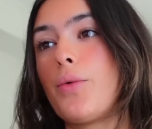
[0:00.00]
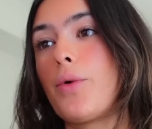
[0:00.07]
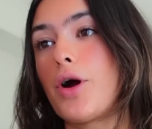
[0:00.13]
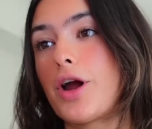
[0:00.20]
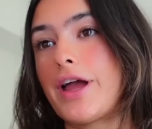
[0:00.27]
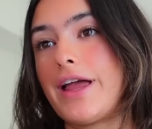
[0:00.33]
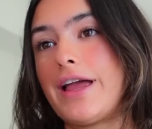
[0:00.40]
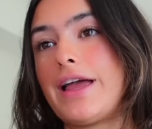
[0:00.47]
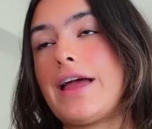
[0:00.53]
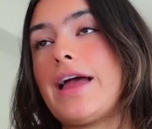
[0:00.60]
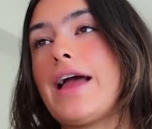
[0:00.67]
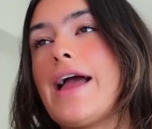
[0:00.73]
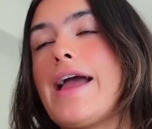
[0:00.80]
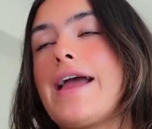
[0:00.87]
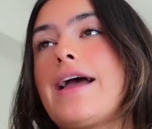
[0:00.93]
working,
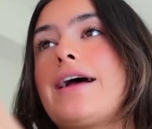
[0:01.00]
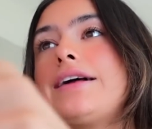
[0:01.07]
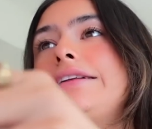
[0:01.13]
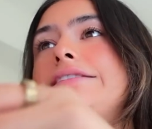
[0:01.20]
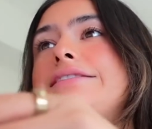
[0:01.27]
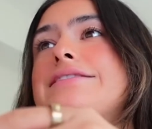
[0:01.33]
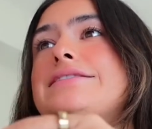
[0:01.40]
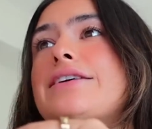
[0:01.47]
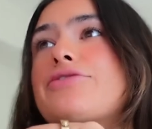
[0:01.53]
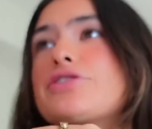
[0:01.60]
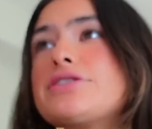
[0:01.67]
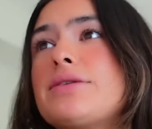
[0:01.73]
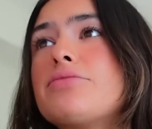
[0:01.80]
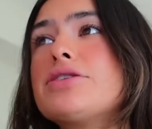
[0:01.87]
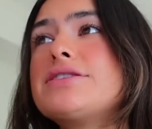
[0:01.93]
and for
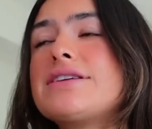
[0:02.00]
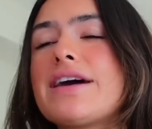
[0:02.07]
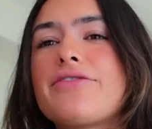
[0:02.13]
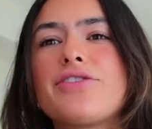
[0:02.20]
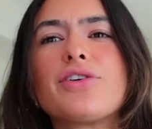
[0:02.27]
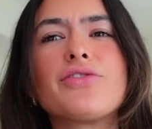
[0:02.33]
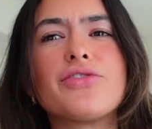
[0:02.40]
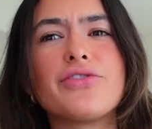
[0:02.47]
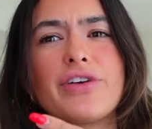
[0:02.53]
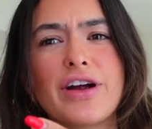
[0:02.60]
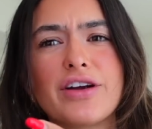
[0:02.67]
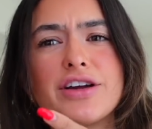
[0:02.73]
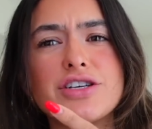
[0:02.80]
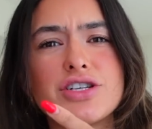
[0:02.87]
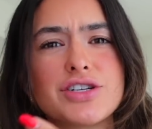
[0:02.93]
some reason I feel
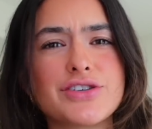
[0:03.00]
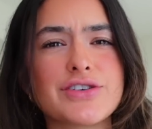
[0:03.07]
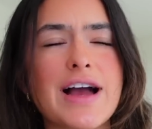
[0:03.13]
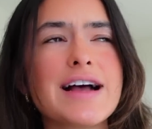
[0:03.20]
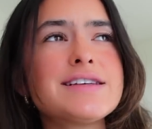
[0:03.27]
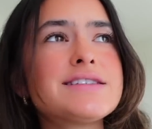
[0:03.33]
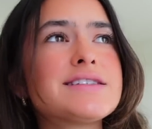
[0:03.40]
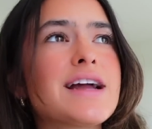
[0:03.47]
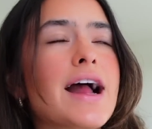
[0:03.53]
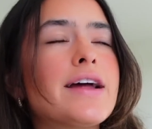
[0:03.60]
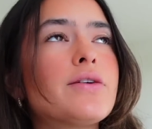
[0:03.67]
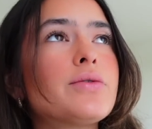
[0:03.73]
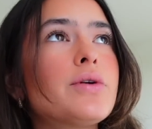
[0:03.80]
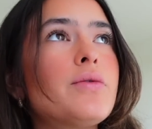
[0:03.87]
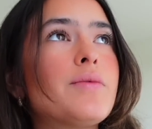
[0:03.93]
very stressed. I
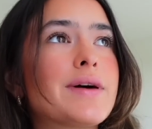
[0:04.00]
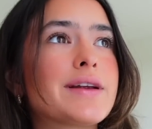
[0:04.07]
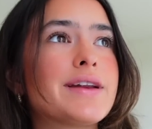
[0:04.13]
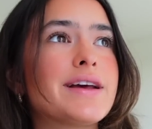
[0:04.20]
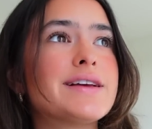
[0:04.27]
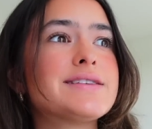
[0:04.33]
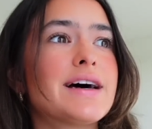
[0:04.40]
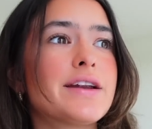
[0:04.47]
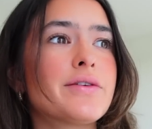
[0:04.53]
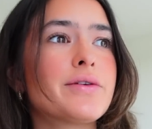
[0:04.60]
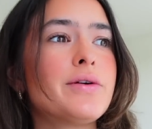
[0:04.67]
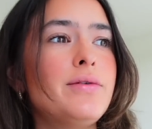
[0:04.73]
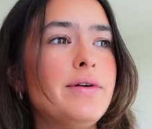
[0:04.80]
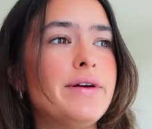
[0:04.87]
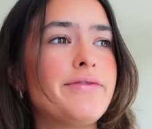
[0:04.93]
don't know what it is. I don't
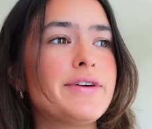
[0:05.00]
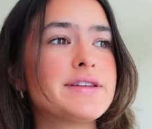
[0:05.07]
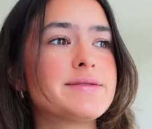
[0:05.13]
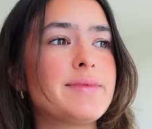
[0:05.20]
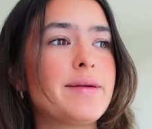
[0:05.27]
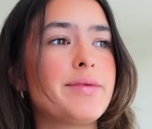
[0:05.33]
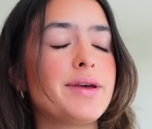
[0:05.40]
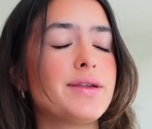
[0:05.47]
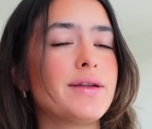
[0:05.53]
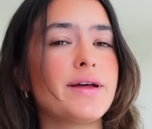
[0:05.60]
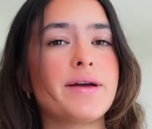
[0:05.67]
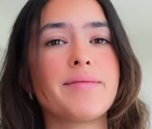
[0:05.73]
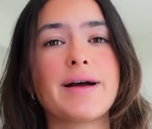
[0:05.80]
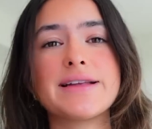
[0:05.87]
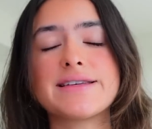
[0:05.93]
know if it's maybe
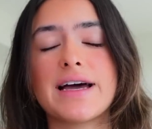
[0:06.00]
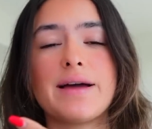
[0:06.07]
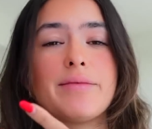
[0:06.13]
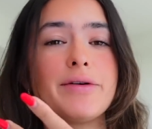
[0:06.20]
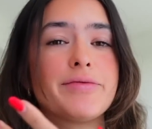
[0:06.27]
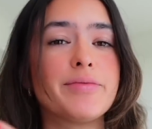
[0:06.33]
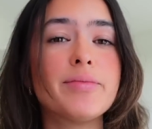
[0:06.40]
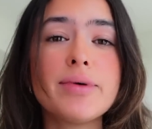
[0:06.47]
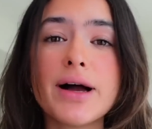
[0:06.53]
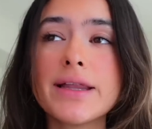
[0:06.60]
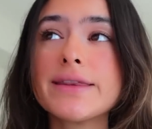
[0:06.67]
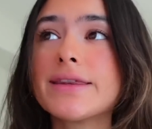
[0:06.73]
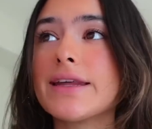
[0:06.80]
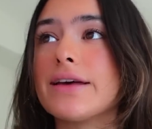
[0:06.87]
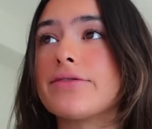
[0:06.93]
like my time of
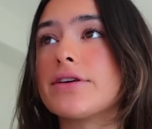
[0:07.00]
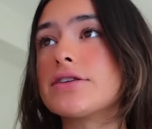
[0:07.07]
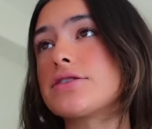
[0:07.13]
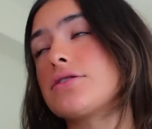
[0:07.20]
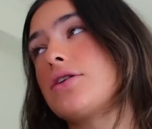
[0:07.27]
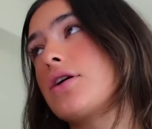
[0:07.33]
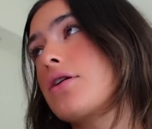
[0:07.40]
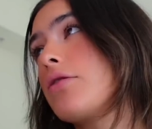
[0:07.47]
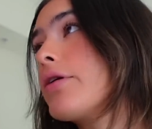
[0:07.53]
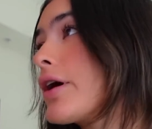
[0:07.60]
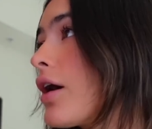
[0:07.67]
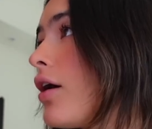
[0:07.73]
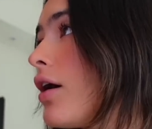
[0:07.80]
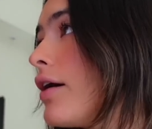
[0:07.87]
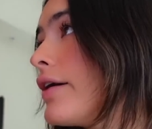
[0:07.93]
month, if there's a lot going
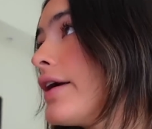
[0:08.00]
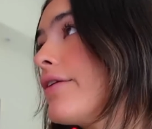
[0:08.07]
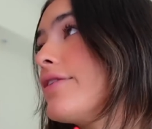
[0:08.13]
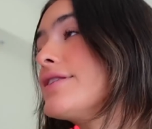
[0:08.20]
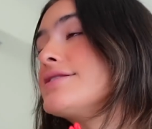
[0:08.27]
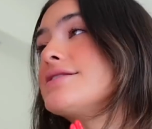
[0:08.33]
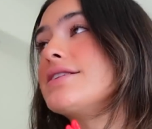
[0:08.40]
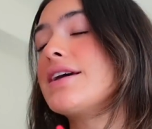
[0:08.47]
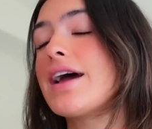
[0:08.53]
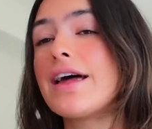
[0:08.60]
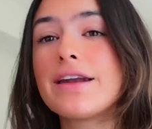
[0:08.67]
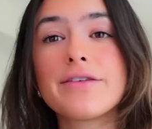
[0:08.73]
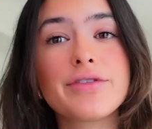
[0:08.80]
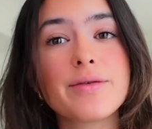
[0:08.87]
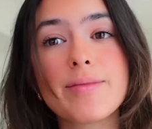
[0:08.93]
on, if it's the
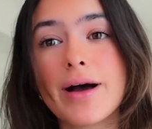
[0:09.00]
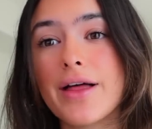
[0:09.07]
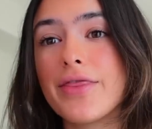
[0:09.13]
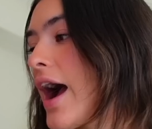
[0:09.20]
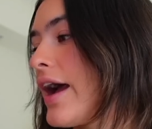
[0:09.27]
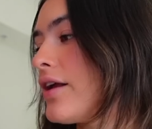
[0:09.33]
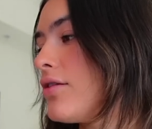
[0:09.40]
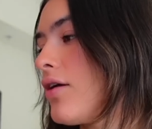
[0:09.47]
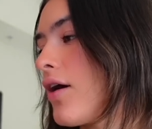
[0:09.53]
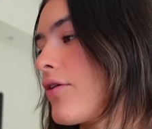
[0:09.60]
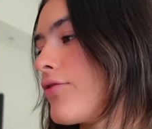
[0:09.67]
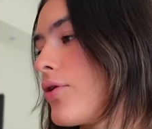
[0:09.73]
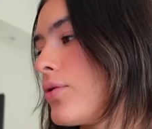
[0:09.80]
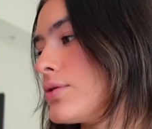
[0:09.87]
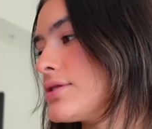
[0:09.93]
end of the month. I had a lot
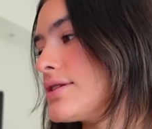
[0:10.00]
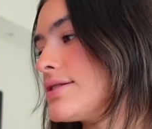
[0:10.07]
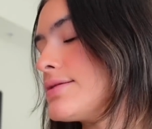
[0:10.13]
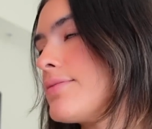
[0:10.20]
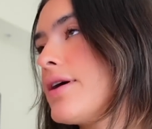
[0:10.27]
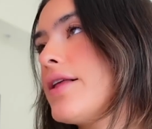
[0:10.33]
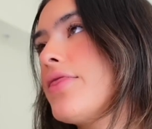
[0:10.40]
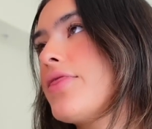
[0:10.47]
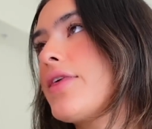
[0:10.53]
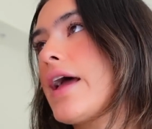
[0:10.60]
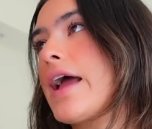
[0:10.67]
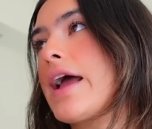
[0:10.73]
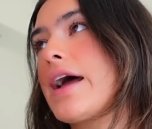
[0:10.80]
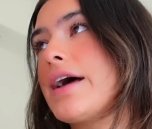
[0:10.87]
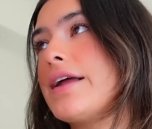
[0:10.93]
of goals this month,
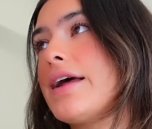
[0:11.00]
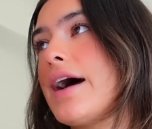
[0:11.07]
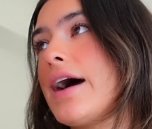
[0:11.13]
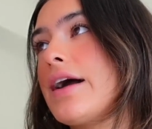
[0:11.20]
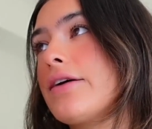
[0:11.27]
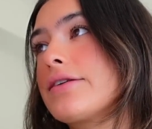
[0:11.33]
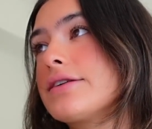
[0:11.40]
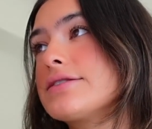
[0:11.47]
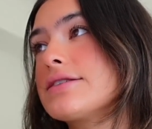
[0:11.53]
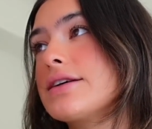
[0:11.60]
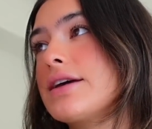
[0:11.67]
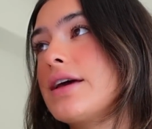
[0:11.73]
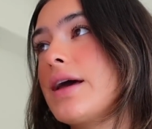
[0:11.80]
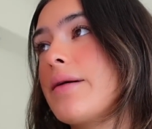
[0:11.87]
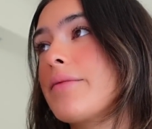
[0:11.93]
and I
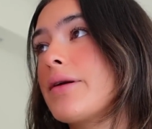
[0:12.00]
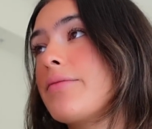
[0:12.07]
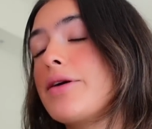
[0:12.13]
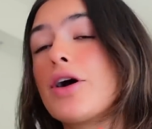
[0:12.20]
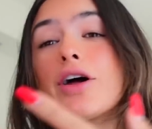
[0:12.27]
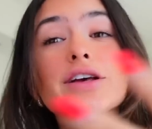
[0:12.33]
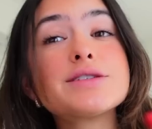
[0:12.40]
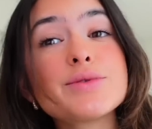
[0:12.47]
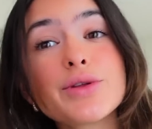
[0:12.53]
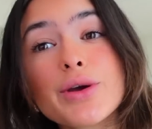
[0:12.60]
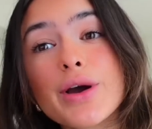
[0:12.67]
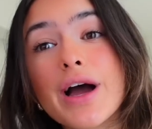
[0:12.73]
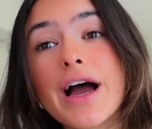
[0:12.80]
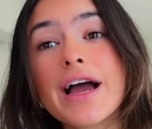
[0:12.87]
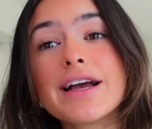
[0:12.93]
honestly am gonna be honest with you
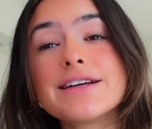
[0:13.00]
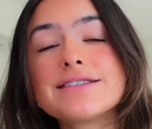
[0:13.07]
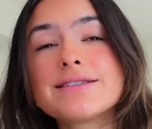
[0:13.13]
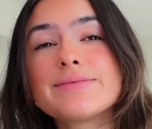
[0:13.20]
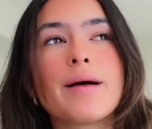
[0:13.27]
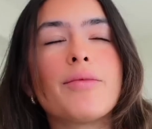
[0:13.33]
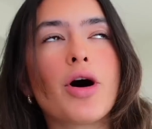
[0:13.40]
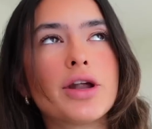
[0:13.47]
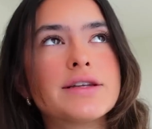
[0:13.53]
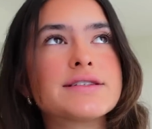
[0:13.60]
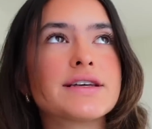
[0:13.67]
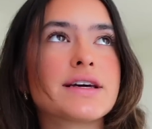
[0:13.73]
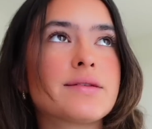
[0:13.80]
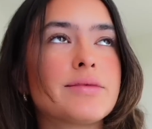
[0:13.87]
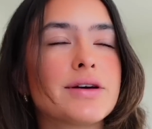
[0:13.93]
guys. I'm
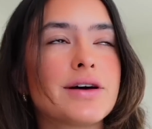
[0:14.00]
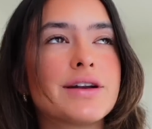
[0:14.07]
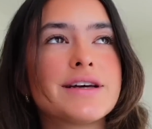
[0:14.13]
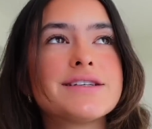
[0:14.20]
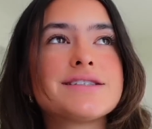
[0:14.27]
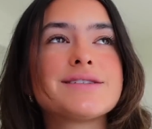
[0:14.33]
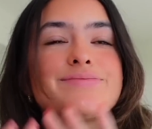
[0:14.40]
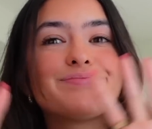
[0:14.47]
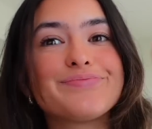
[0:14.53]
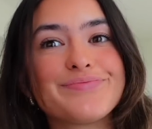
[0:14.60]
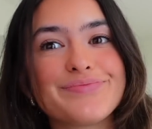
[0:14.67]
honestly gonna be honest.